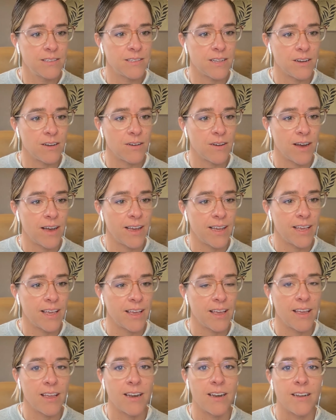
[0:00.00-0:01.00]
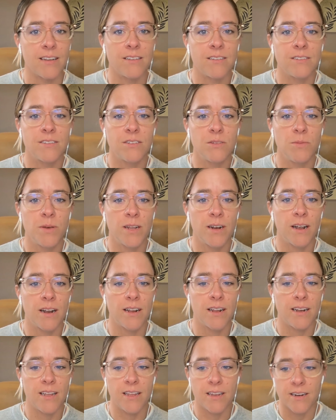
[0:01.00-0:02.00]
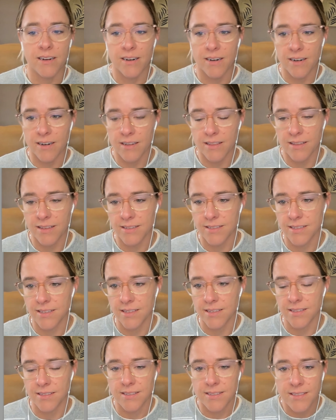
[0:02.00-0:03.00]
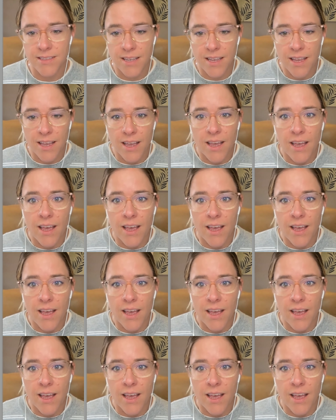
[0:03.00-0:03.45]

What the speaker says: So I can zoom in on it here. This is,